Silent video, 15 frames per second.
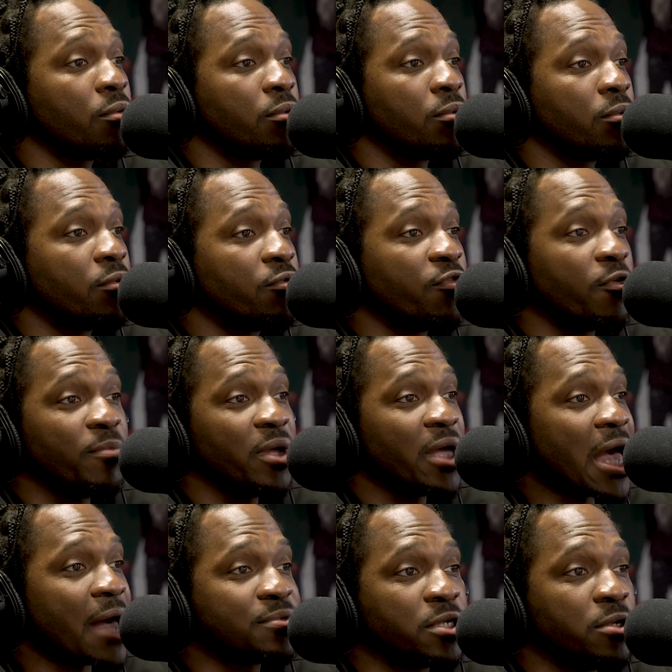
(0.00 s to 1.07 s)
Mm-hmm. For me,
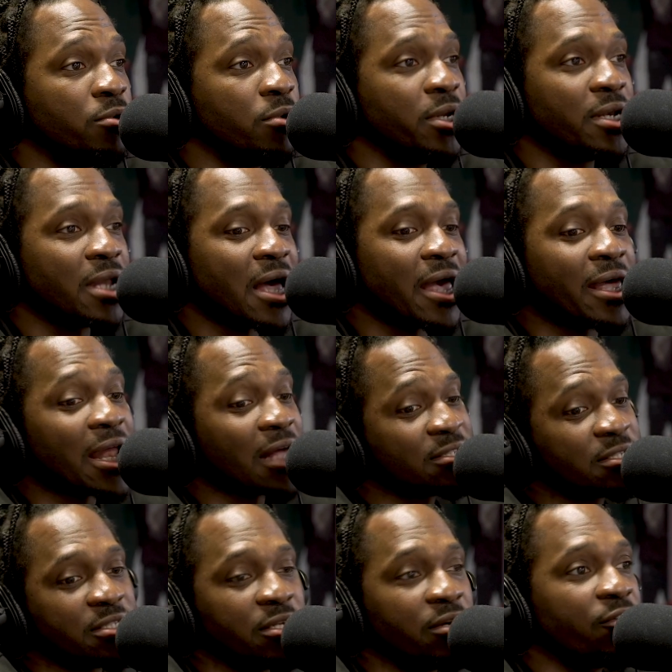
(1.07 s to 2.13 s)
absolutely not. And I
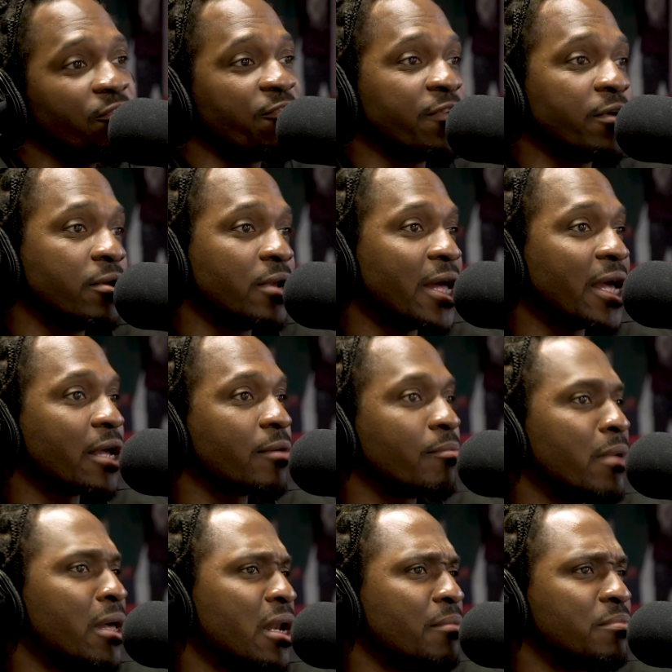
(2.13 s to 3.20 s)
still feel like,
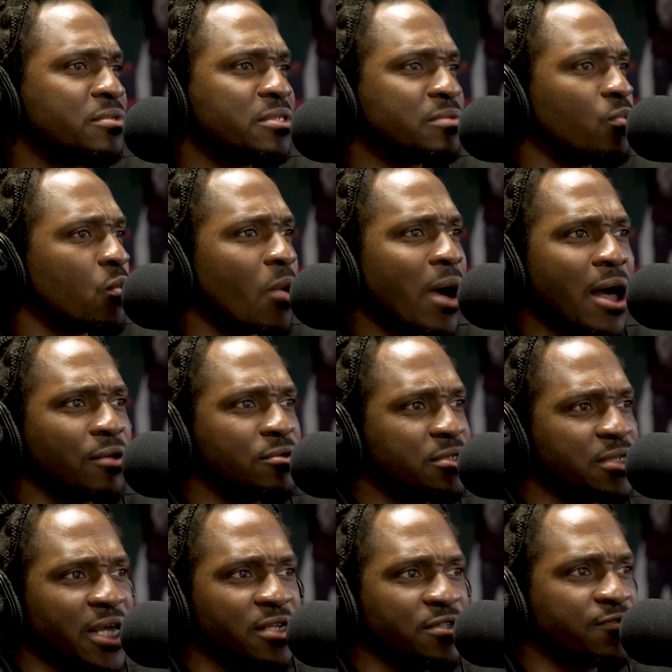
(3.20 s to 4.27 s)
man, I'm wild
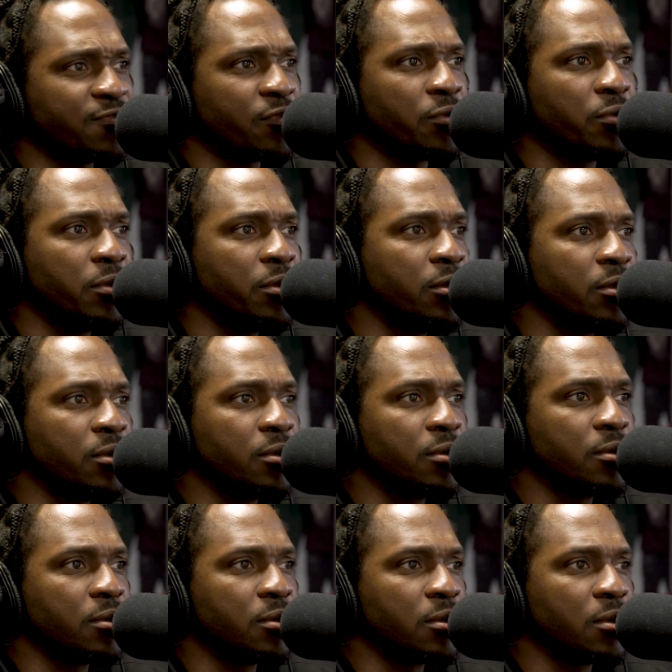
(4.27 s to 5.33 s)
tasteful.
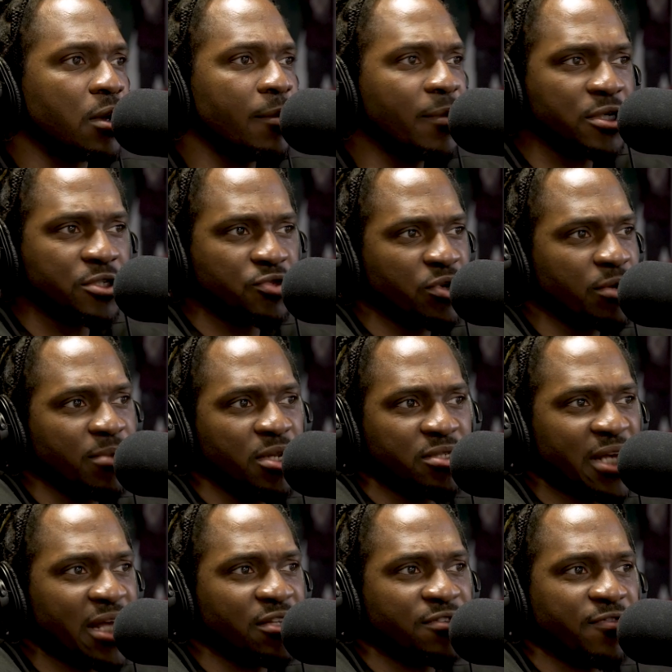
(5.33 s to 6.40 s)
I'm extremely
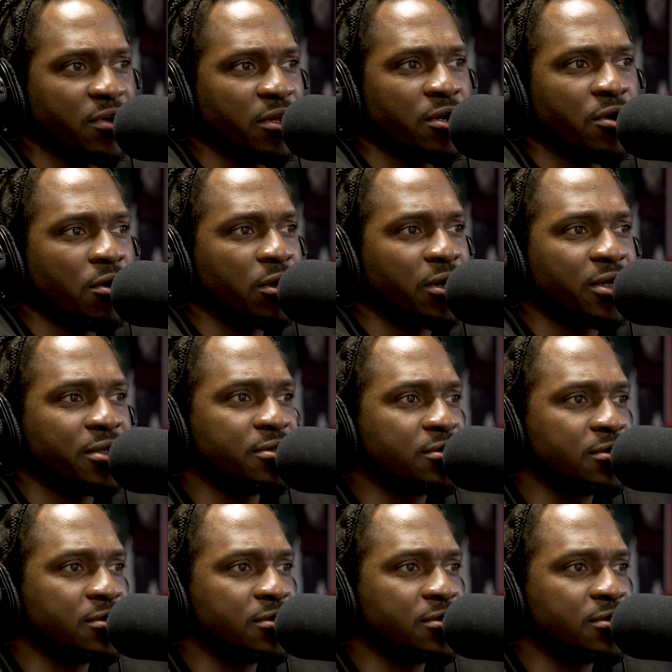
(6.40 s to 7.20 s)
tasteful in all of this.